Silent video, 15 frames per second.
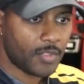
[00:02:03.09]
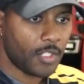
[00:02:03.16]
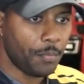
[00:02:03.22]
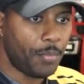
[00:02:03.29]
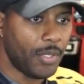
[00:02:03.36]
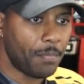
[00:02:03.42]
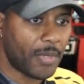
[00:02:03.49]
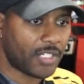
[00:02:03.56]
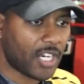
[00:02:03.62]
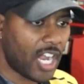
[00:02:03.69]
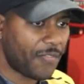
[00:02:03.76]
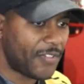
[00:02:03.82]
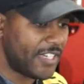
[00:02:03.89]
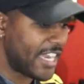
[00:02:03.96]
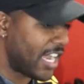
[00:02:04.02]
Put my
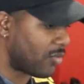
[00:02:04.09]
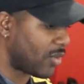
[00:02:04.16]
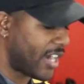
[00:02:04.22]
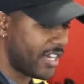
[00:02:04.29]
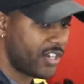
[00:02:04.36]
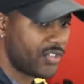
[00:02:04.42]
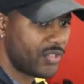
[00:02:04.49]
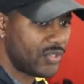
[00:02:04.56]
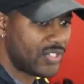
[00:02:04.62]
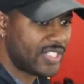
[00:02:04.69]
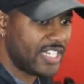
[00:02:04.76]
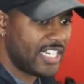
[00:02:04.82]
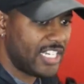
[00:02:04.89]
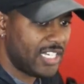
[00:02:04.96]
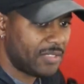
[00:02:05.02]
coffee down right here. You
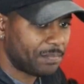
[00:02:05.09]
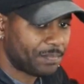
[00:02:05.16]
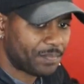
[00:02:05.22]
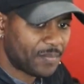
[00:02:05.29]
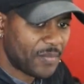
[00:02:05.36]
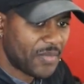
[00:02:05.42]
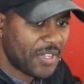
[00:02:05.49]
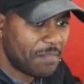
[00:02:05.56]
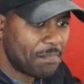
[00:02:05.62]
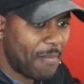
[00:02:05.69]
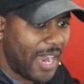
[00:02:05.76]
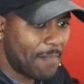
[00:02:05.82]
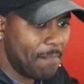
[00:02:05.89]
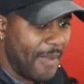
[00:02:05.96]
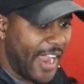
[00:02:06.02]
see
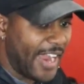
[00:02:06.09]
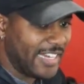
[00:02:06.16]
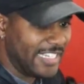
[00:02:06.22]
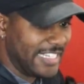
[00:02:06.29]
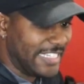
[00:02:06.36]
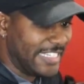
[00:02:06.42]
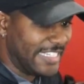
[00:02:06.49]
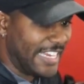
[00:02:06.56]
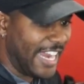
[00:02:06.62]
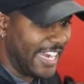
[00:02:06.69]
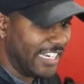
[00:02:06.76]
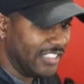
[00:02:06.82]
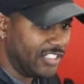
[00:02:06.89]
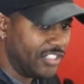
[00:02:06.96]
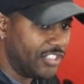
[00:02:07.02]
my mat is
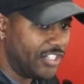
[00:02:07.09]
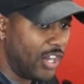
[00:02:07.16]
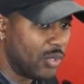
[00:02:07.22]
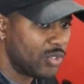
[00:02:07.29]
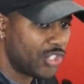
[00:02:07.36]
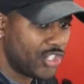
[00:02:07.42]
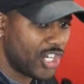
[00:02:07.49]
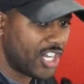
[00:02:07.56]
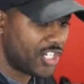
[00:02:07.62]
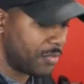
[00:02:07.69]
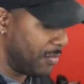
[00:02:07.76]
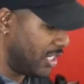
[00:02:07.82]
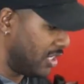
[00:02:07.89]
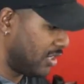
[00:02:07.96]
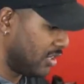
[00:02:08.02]
stained. Don't judge
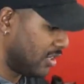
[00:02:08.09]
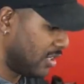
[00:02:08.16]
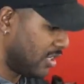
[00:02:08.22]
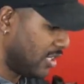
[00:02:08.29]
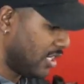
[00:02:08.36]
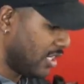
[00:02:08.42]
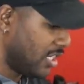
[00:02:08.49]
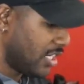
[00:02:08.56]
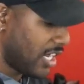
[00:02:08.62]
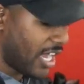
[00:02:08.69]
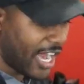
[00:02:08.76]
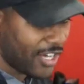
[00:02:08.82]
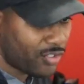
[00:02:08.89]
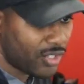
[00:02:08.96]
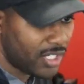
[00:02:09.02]
me.
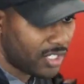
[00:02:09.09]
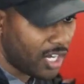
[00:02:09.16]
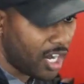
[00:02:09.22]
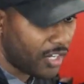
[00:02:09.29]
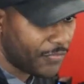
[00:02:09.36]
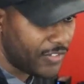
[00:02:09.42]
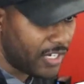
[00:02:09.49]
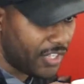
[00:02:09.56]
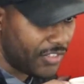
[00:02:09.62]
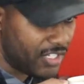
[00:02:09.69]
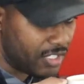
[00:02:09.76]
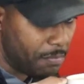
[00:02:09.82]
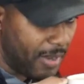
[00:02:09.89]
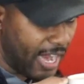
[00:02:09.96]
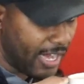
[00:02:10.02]
I drink coffee on
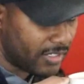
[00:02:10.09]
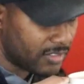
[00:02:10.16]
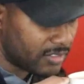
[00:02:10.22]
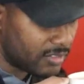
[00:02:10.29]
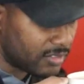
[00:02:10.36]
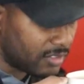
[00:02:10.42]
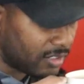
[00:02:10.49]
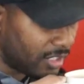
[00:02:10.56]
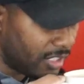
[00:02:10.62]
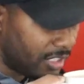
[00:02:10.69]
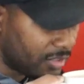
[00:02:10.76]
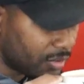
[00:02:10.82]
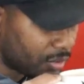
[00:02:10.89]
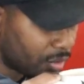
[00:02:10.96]
this mat, all right?